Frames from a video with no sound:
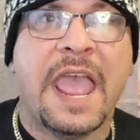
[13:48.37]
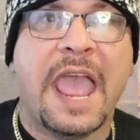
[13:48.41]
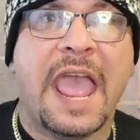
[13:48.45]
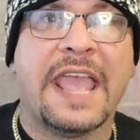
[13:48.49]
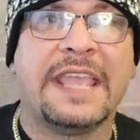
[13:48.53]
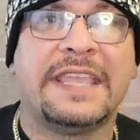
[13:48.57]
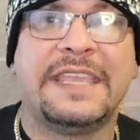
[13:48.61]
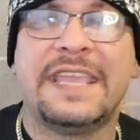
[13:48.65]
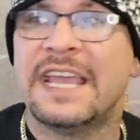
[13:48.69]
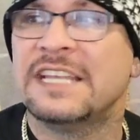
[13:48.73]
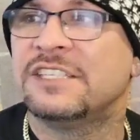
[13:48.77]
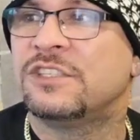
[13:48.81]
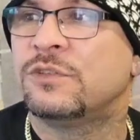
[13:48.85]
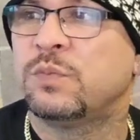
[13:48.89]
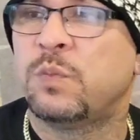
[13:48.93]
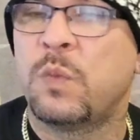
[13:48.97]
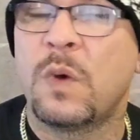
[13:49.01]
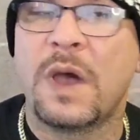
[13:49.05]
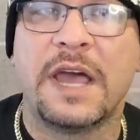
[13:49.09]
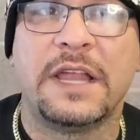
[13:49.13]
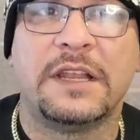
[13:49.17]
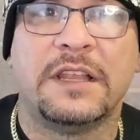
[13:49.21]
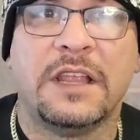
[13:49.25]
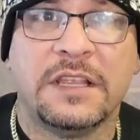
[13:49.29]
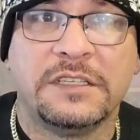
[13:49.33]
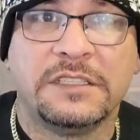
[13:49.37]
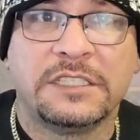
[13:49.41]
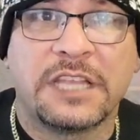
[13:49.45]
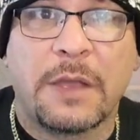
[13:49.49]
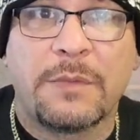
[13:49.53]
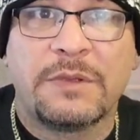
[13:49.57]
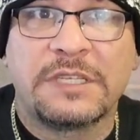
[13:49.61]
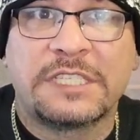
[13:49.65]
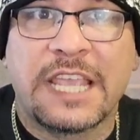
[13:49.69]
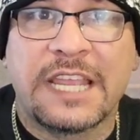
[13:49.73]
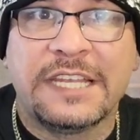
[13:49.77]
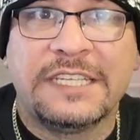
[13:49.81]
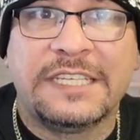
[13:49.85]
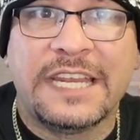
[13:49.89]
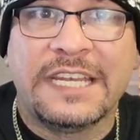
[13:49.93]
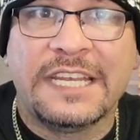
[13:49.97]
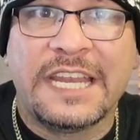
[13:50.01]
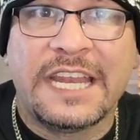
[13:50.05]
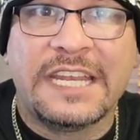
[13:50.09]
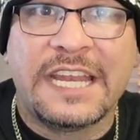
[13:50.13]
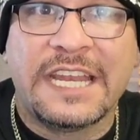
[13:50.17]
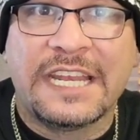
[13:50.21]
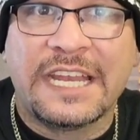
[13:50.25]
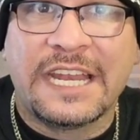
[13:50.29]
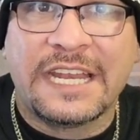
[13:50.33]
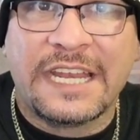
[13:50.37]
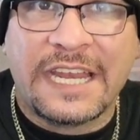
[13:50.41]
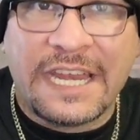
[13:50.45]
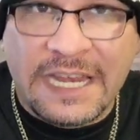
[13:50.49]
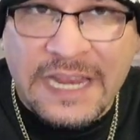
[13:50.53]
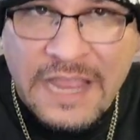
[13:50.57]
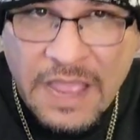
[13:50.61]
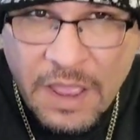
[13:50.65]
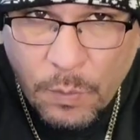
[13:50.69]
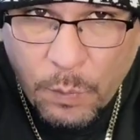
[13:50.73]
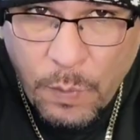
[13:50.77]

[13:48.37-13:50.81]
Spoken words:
And guess what? Sabasque, ding, ding, ding, ding, ding.